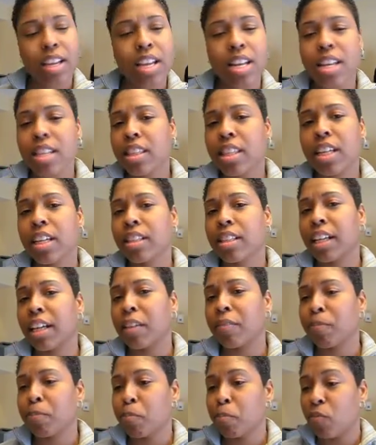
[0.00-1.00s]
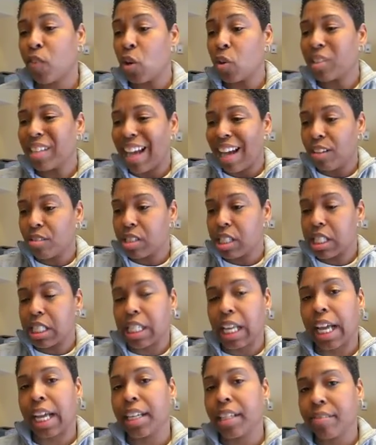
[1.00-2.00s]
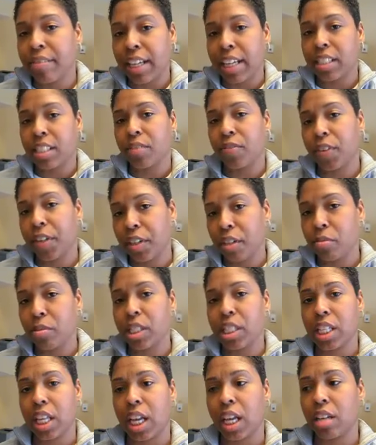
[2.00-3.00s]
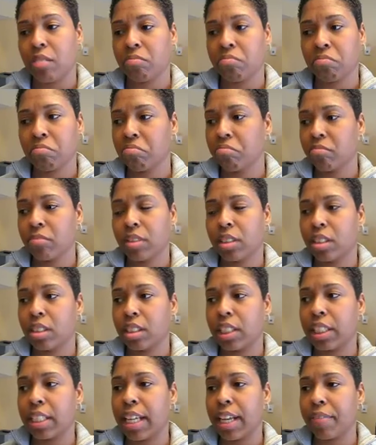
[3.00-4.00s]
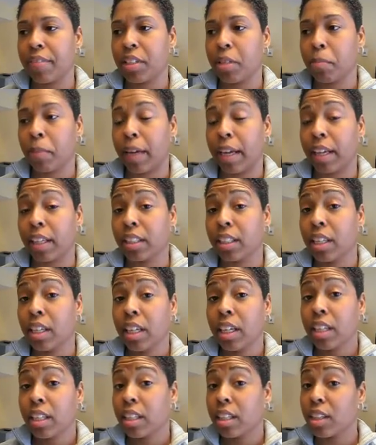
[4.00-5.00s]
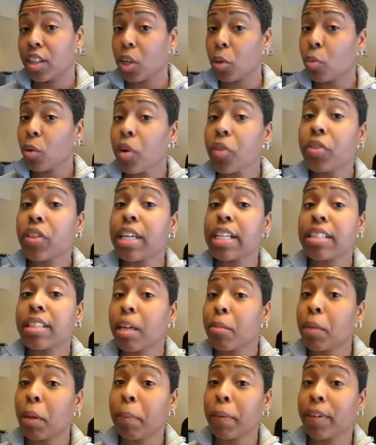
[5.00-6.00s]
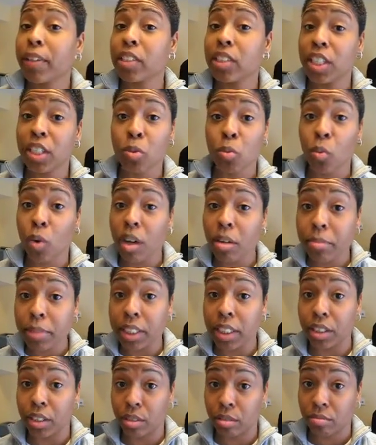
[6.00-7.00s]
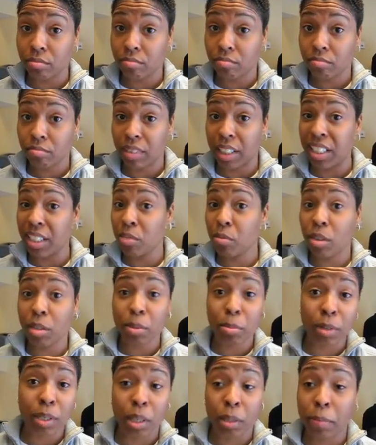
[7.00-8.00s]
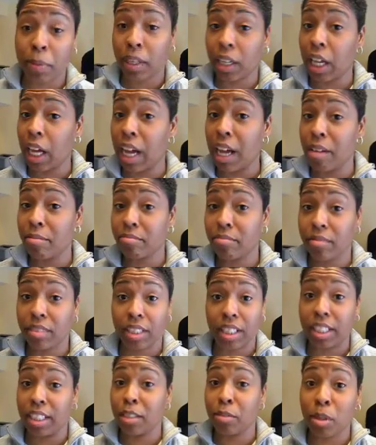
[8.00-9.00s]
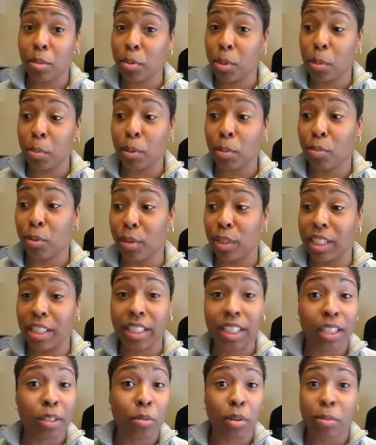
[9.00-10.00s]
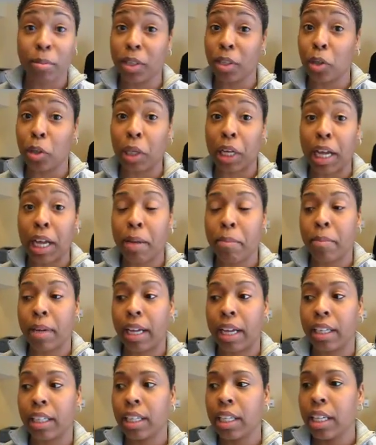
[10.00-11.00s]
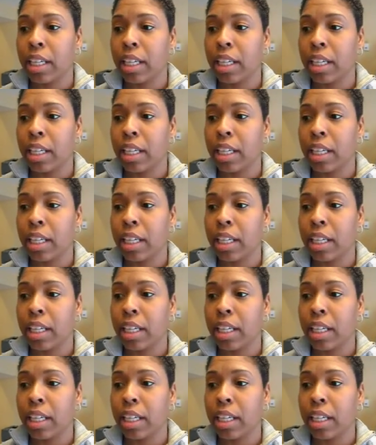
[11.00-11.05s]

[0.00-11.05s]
anything that folks outside of that sphere would say didn't have an impact. There were things that my parents didn't want me to do. They didn't want me to be a cop. They didn't want me to be a Marine. They didn't want me to go to combat.